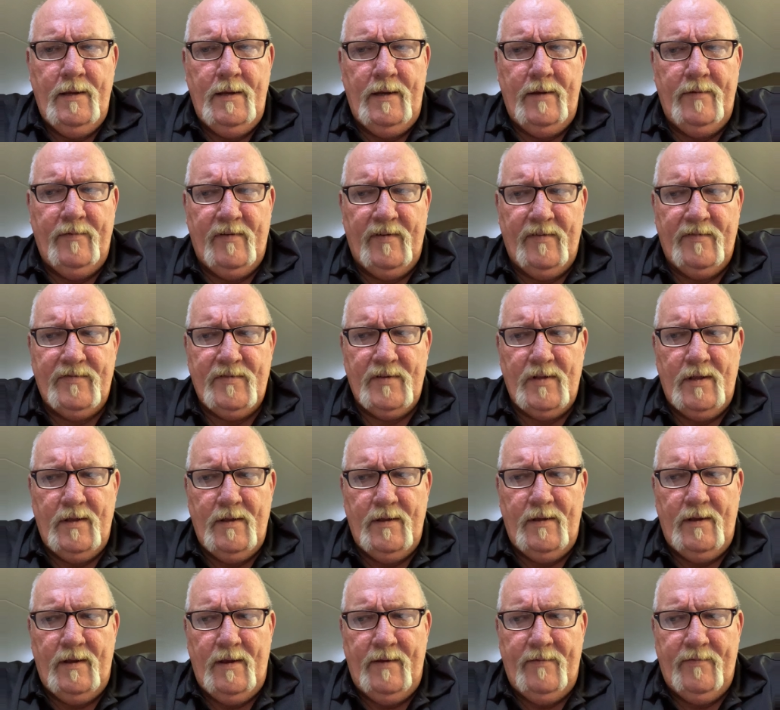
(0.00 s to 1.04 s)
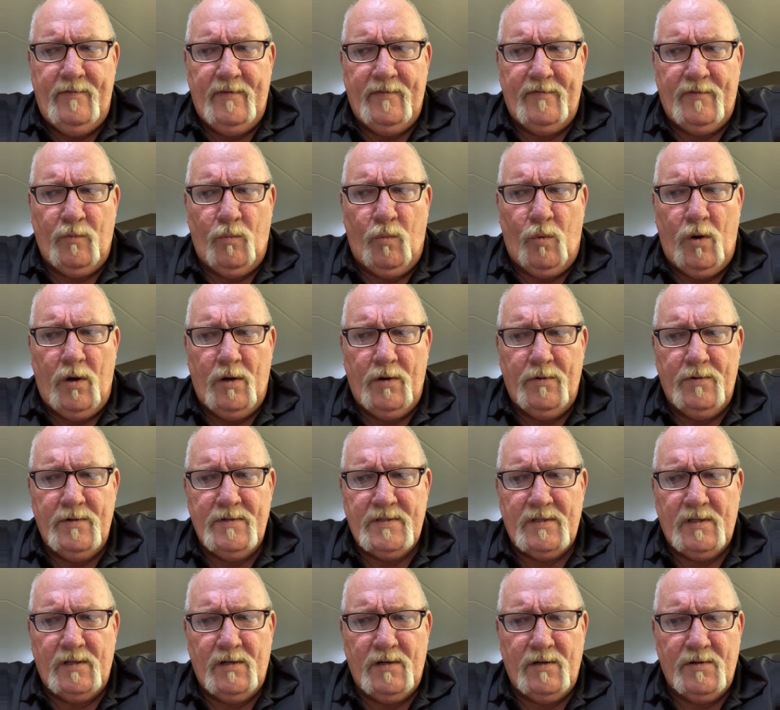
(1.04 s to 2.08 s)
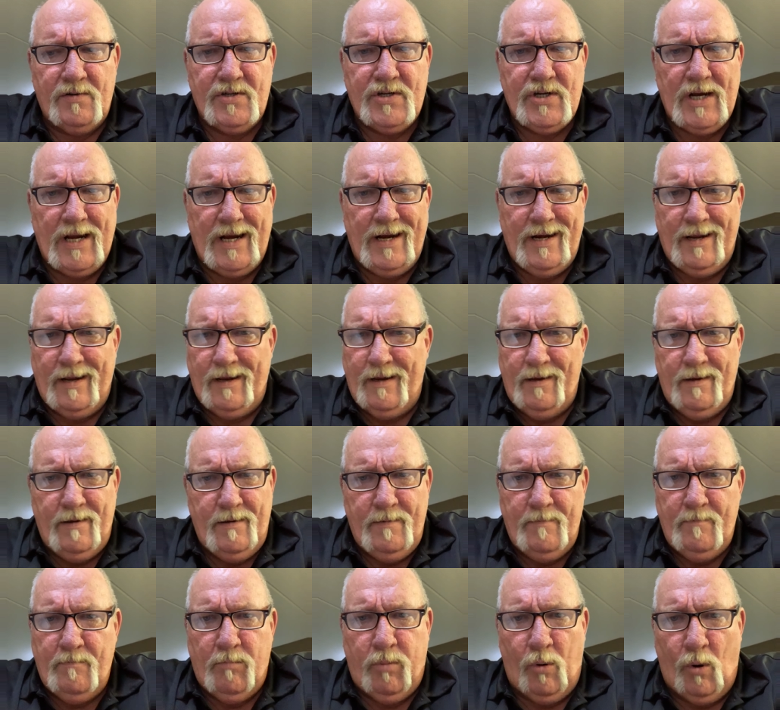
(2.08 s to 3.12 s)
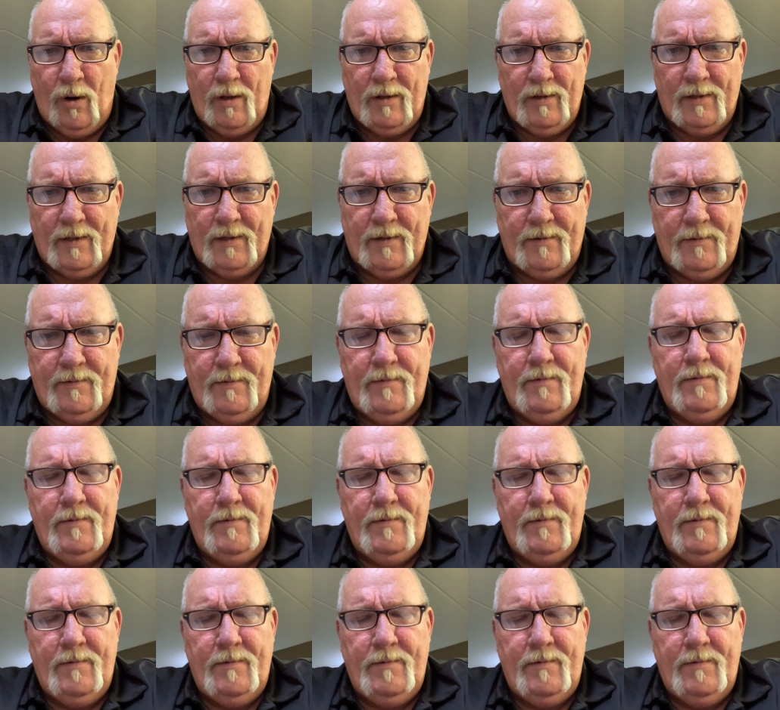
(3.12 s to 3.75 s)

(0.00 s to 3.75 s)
even if even if the water is a little shady, boil it.